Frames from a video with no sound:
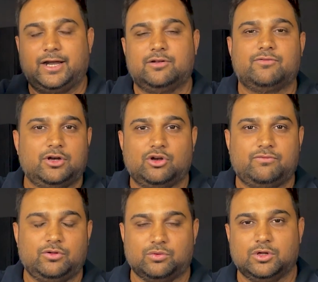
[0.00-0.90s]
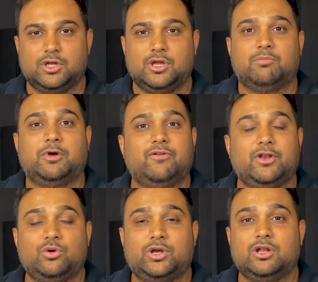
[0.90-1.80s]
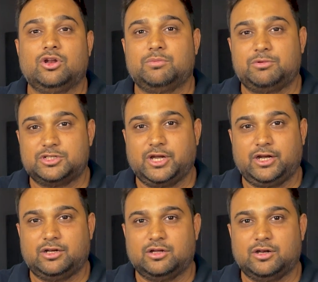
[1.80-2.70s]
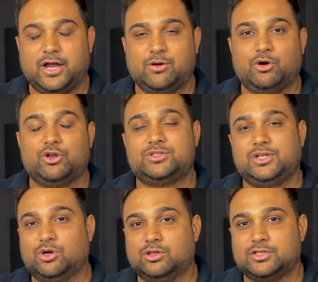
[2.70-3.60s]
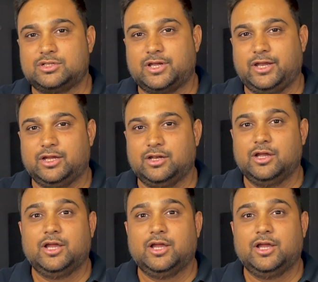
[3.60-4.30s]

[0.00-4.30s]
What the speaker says: in front of you. But when you turn on a projector and what you see on the screen